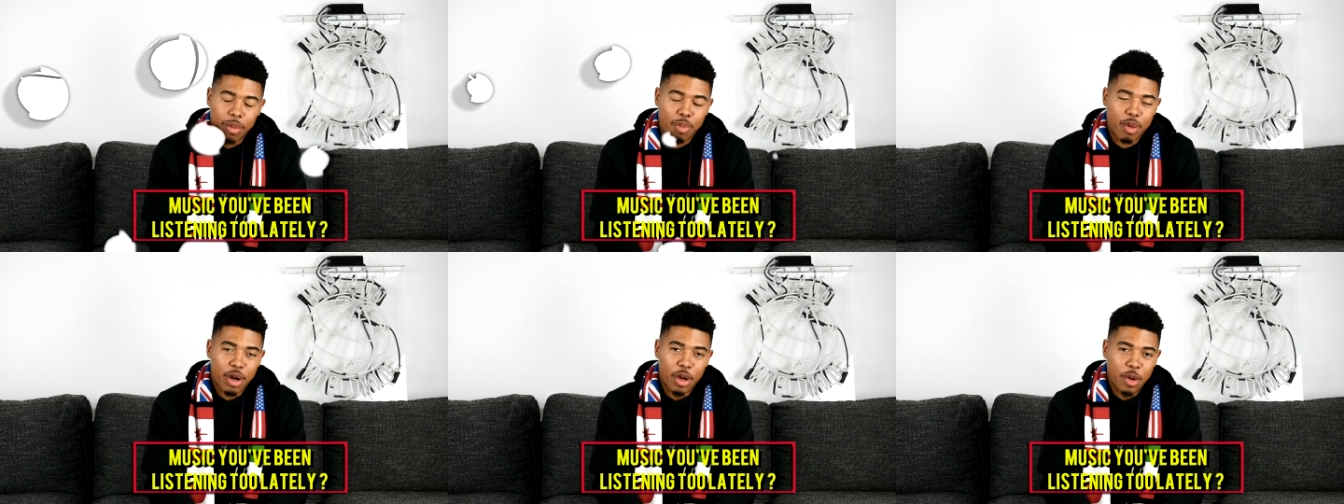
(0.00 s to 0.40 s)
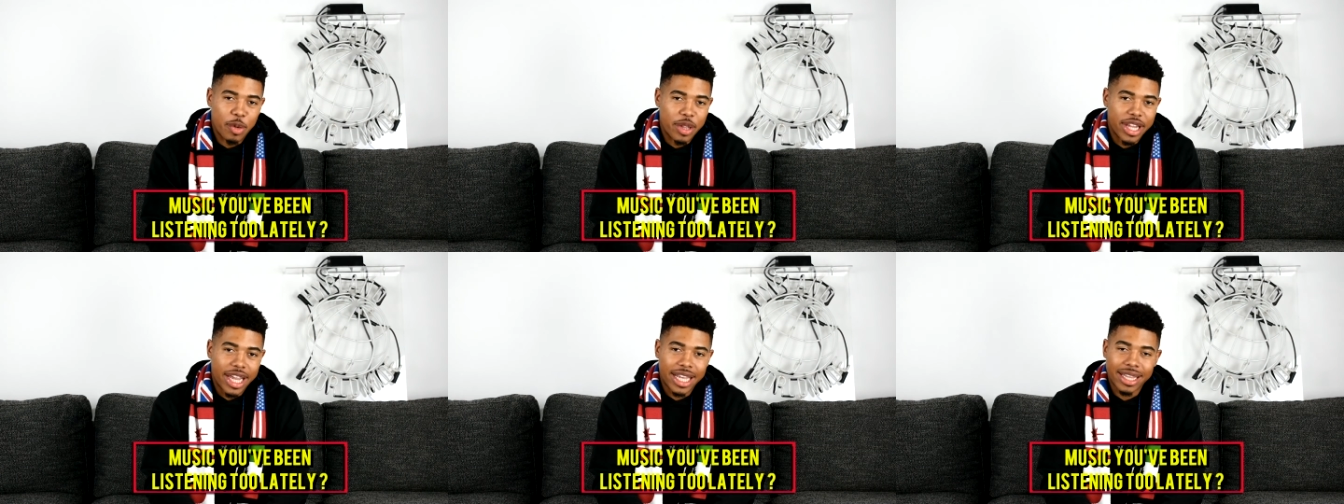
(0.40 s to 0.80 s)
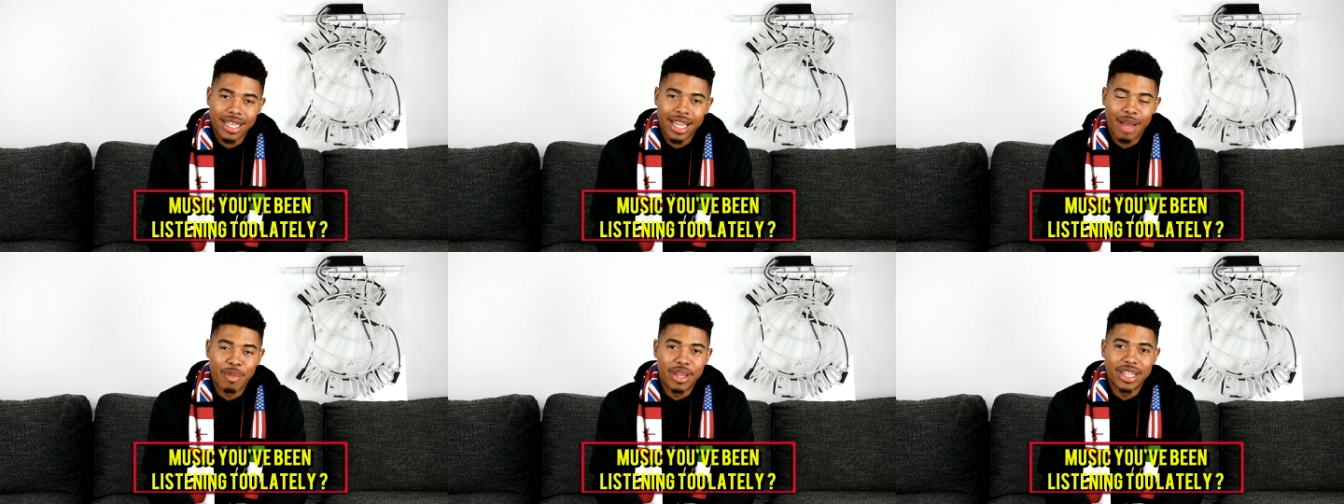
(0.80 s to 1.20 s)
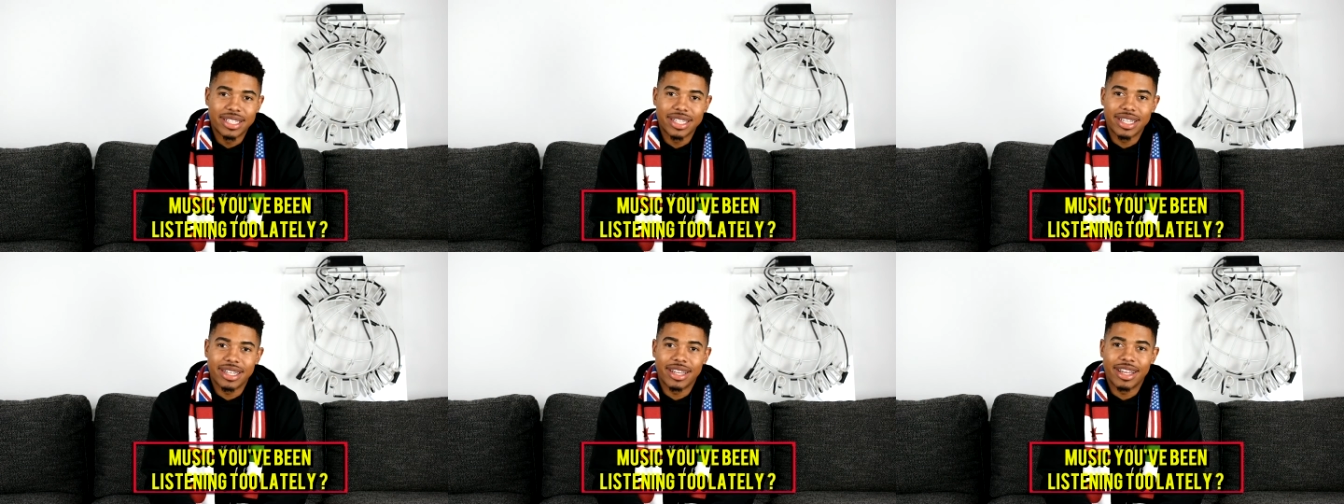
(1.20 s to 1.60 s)
Bro, lately I've been
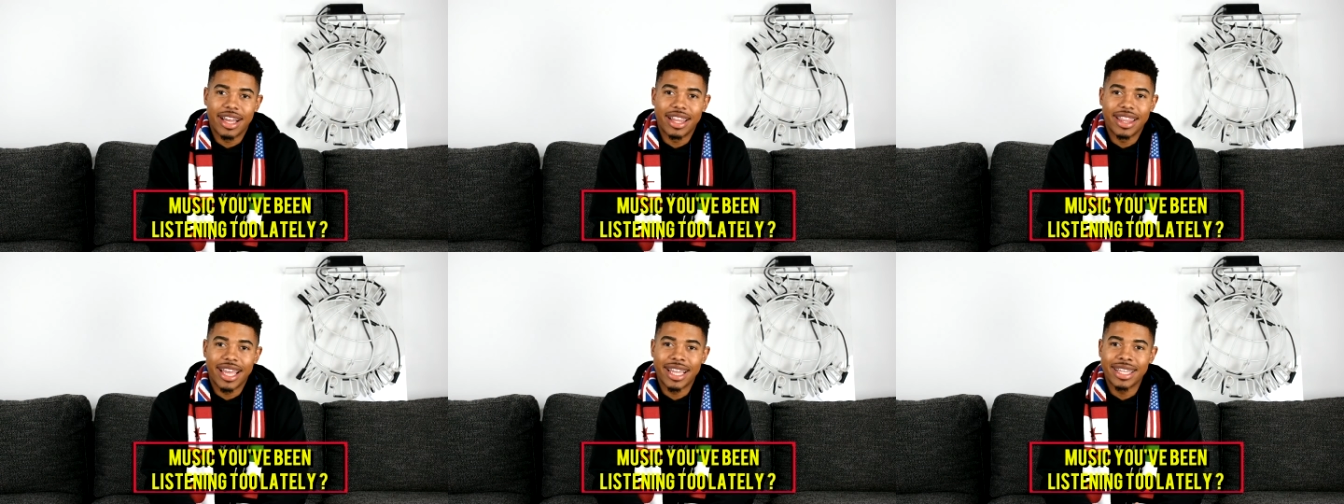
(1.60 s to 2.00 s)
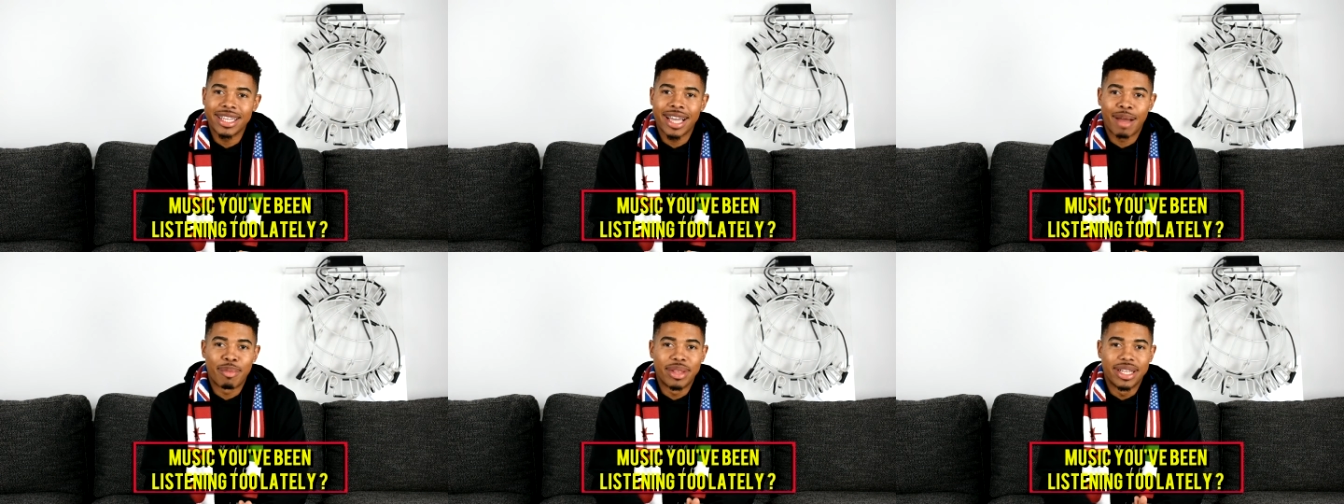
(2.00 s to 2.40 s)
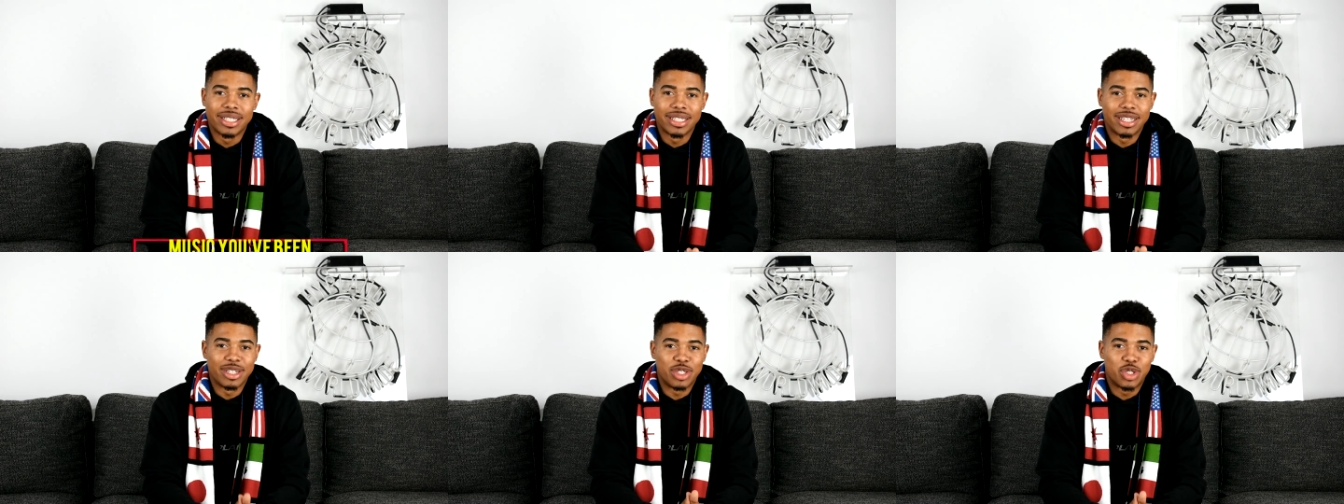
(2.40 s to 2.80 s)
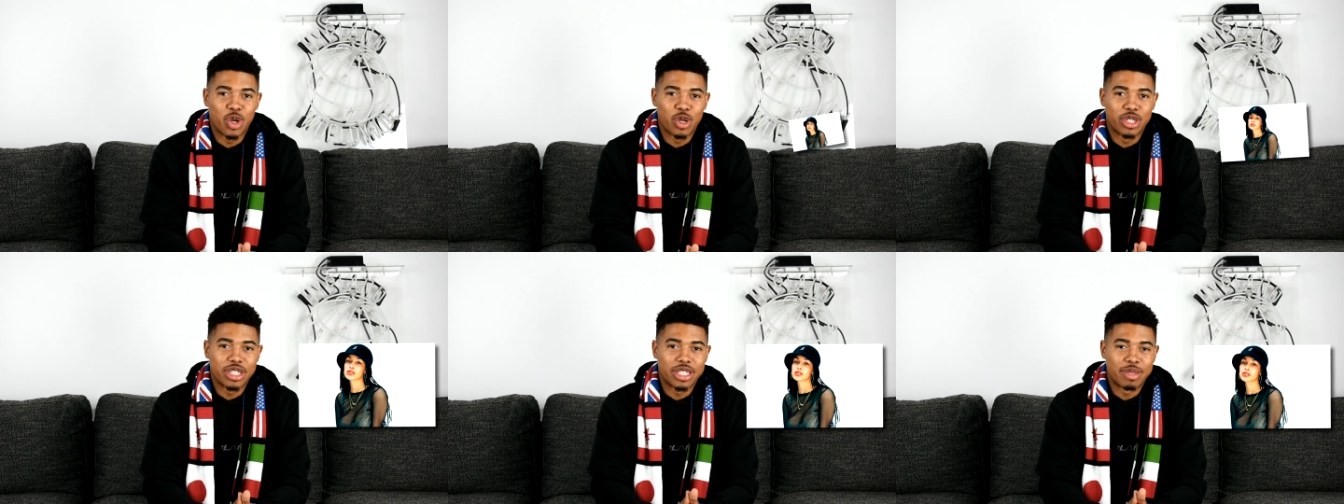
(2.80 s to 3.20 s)
listening to
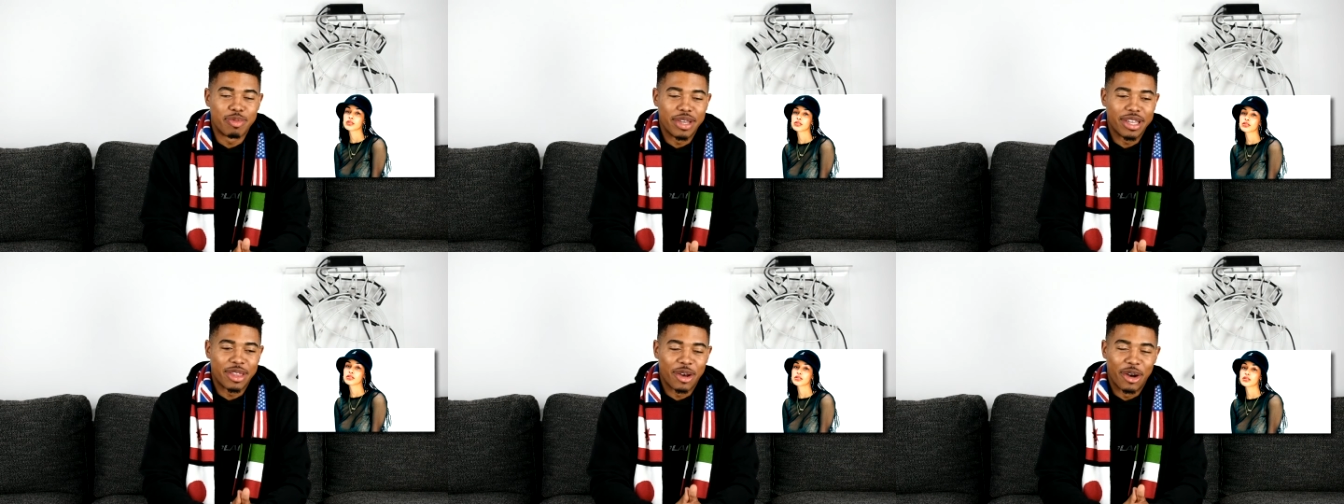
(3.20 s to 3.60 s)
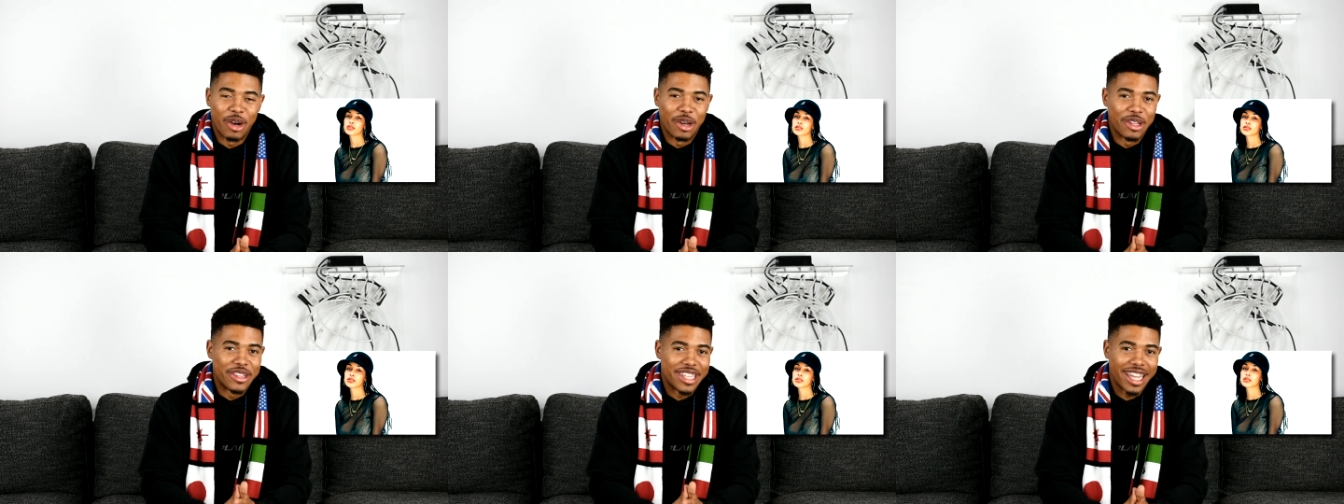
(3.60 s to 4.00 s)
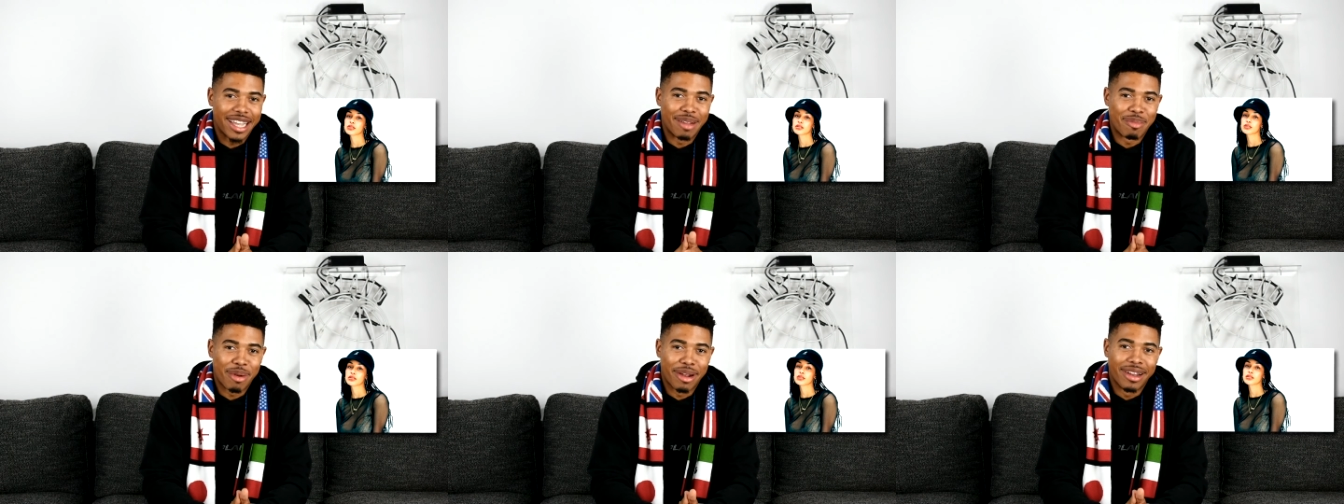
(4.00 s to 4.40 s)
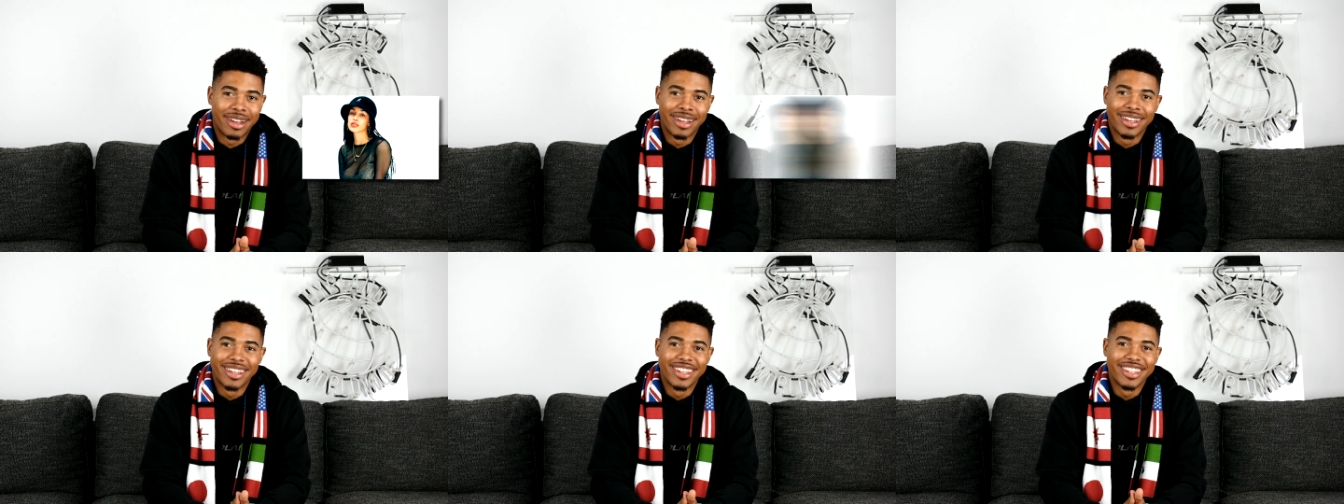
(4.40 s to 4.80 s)
Georgia Smith all day, bro.